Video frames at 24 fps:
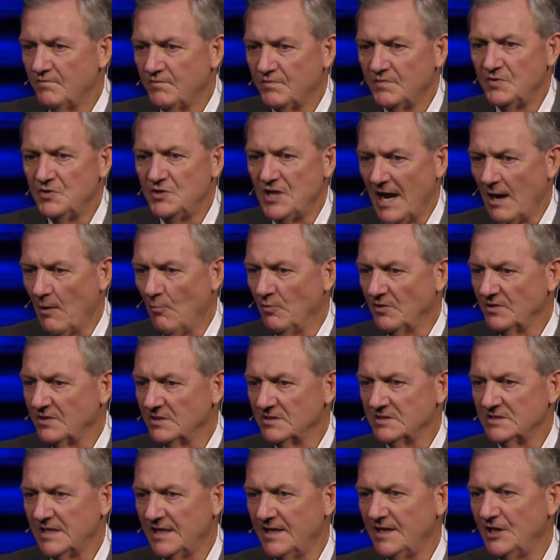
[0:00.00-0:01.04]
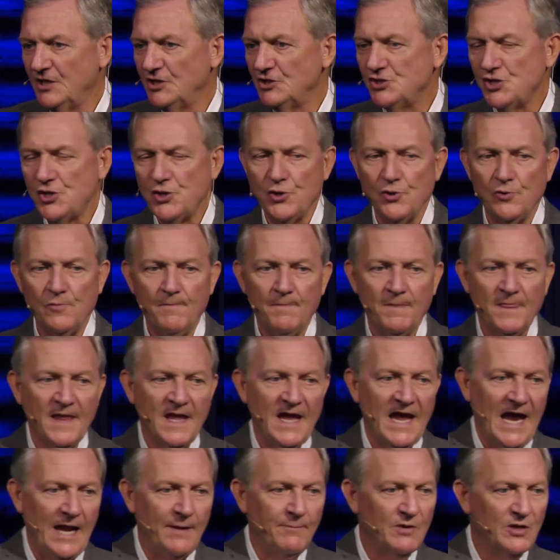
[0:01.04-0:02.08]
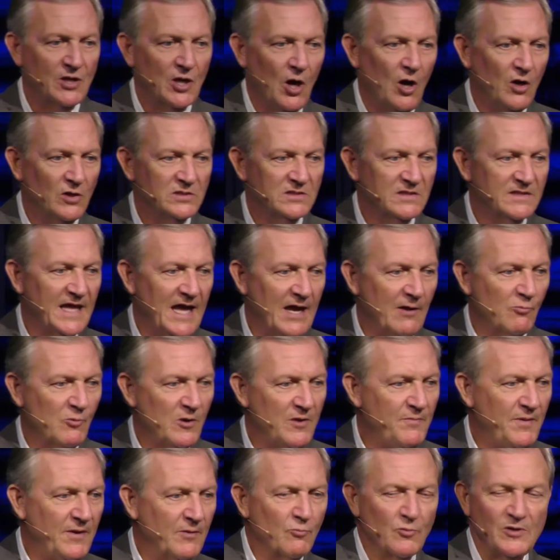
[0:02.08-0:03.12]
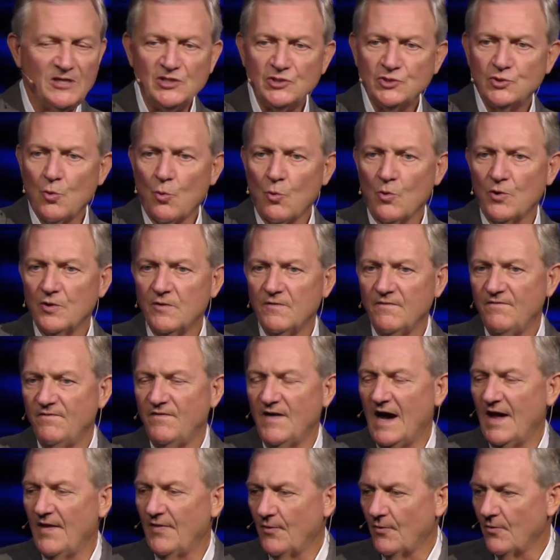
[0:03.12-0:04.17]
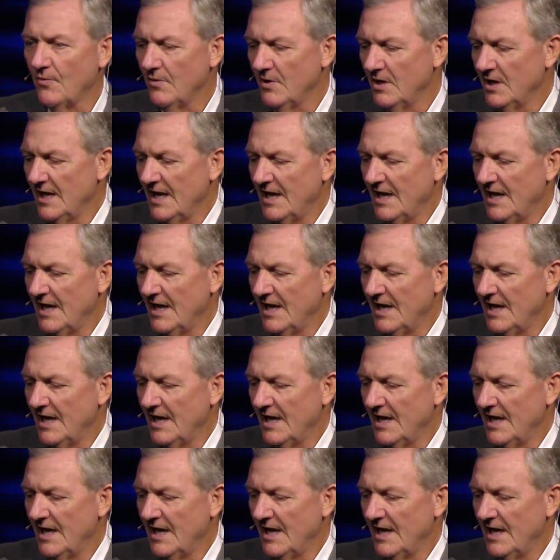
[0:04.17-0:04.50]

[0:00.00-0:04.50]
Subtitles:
dealt with the sin issue, and because of that, we've been restored to Father.